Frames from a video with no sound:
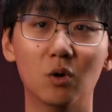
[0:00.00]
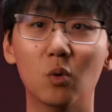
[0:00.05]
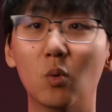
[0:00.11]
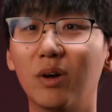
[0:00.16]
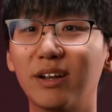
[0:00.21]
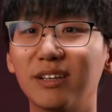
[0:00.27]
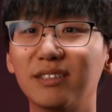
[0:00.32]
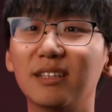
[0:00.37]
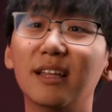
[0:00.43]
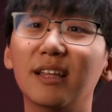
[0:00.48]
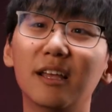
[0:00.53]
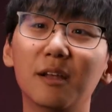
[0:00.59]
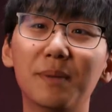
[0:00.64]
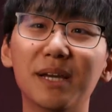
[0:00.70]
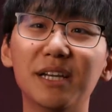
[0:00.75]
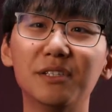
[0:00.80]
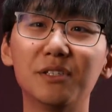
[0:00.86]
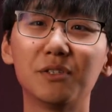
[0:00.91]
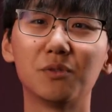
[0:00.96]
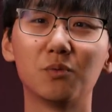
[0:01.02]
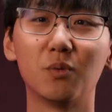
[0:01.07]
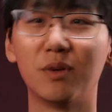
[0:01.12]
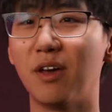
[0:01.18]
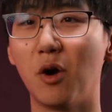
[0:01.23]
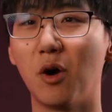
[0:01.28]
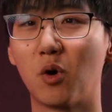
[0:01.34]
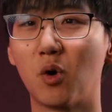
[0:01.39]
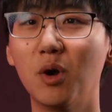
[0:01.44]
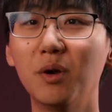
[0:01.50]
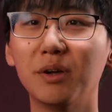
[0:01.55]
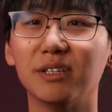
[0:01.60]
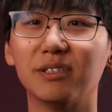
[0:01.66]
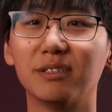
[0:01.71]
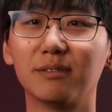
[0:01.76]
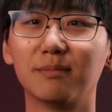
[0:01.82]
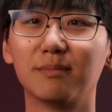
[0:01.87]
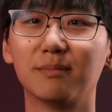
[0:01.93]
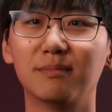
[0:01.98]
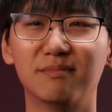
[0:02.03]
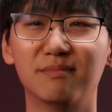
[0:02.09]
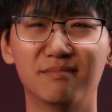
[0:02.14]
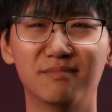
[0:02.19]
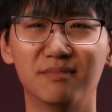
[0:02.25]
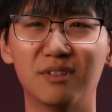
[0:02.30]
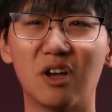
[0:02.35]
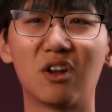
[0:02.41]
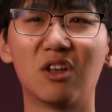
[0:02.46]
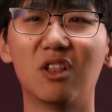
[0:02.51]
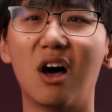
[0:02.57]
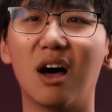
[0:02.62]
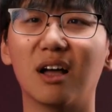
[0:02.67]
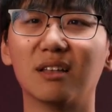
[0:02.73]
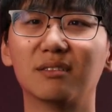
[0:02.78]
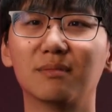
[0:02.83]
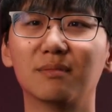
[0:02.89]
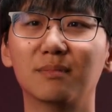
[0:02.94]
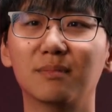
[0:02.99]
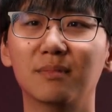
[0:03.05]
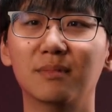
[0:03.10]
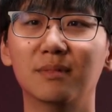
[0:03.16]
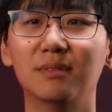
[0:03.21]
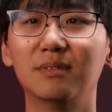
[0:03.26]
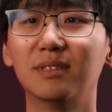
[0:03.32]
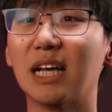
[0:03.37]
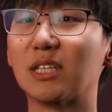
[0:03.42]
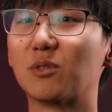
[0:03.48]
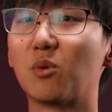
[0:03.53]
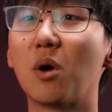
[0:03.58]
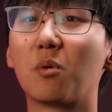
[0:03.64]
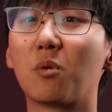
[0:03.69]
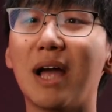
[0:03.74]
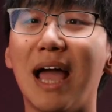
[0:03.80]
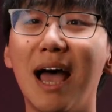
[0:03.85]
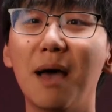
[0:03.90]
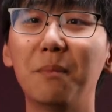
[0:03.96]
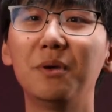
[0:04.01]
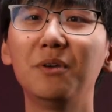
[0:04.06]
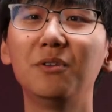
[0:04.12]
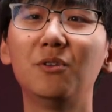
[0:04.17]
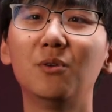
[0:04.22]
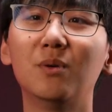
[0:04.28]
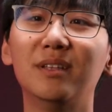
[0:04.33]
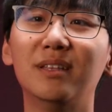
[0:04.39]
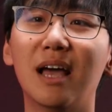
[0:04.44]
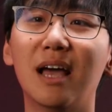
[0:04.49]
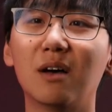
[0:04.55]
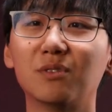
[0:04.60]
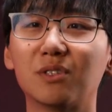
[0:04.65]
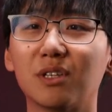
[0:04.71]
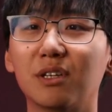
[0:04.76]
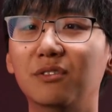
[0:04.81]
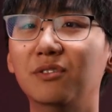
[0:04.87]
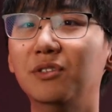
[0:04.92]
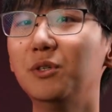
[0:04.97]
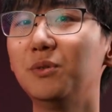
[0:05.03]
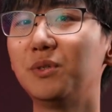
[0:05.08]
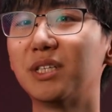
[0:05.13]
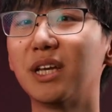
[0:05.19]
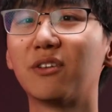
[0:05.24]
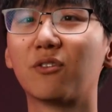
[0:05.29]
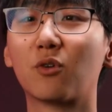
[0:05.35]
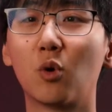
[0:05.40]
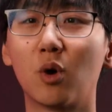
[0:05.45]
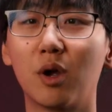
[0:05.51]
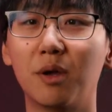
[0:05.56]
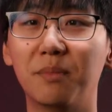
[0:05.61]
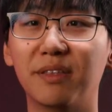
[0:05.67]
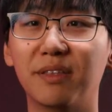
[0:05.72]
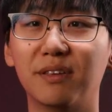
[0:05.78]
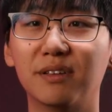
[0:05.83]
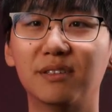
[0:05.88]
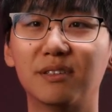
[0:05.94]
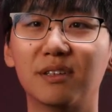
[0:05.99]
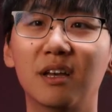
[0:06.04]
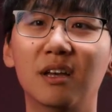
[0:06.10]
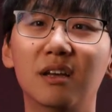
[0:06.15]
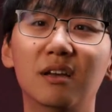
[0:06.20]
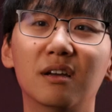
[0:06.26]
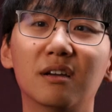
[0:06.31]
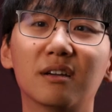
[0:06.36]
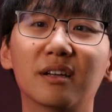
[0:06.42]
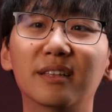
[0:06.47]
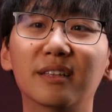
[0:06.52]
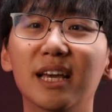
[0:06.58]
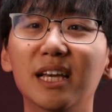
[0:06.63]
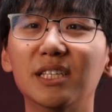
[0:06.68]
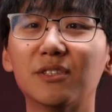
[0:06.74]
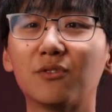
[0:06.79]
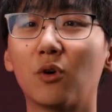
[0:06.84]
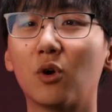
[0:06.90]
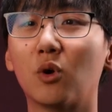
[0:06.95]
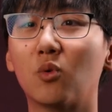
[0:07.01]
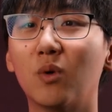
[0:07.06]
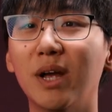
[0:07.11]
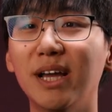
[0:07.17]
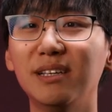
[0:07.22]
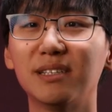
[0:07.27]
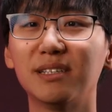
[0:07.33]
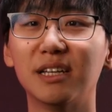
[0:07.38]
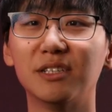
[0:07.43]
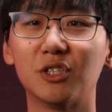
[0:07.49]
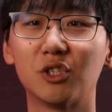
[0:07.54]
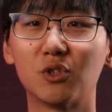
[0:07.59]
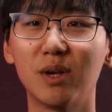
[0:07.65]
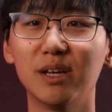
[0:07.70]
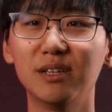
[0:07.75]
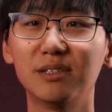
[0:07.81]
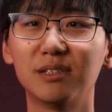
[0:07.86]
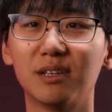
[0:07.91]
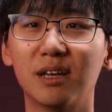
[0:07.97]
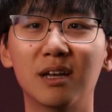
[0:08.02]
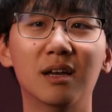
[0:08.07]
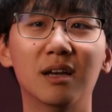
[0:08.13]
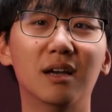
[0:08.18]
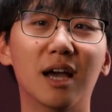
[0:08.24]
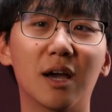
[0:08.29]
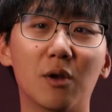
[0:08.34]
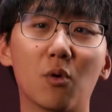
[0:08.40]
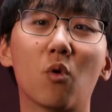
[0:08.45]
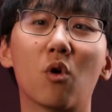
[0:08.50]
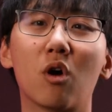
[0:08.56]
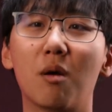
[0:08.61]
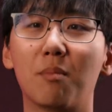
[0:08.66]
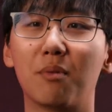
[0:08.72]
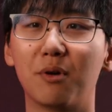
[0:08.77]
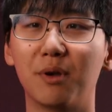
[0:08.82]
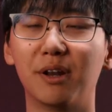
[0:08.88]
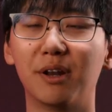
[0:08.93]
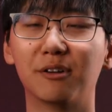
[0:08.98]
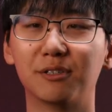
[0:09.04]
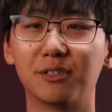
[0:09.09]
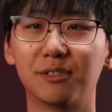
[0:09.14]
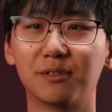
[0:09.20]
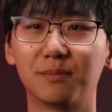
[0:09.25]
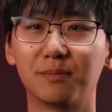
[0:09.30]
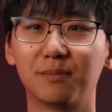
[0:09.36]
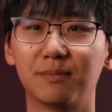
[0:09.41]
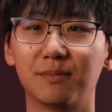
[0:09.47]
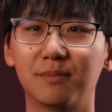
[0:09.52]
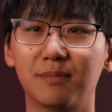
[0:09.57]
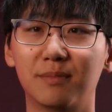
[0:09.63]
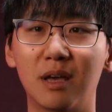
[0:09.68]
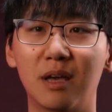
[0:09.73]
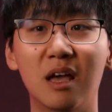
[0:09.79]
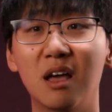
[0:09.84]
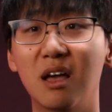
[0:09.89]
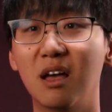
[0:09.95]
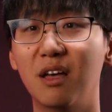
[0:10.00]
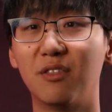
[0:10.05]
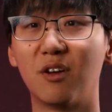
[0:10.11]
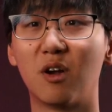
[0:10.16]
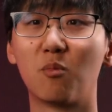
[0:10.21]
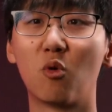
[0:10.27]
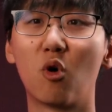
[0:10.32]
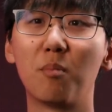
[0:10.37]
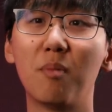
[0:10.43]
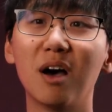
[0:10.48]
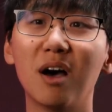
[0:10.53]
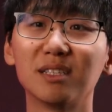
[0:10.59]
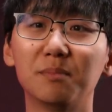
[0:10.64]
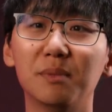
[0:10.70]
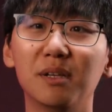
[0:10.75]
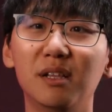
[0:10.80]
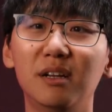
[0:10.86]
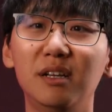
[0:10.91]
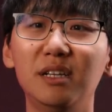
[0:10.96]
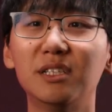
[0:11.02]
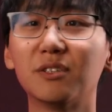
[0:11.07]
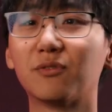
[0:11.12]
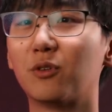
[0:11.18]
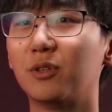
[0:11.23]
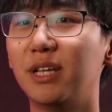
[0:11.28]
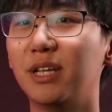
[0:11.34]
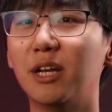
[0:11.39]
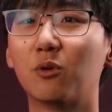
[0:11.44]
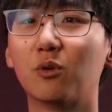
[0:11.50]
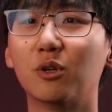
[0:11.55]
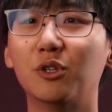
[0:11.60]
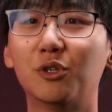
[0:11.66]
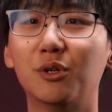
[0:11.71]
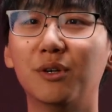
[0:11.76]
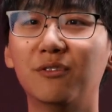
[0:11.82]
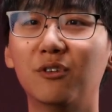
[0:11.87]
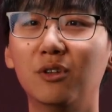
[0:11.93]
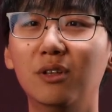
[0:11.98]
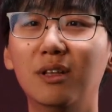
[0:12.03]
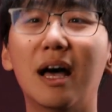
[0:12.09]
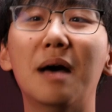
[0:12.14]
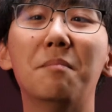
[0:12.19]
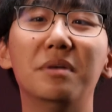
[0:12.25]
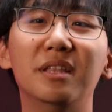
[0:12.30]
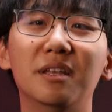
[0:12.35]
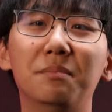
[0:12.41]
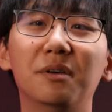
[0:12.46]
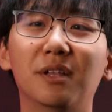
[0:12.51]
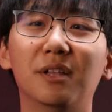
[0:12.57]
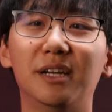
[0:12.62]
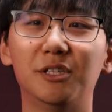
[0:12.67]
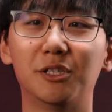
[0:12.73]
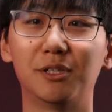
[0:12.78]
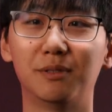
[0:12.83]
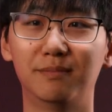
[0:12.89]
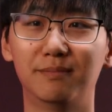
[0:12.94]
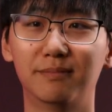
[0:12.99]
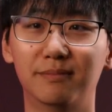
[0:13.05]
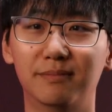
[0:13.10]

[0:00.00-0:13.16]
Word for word: What is a database without queries? Not a lot. That's why we're happy to announce a new set of query methods contains for arrays and strings and OR operators. There are more possibilities for data retrieval and manipulation.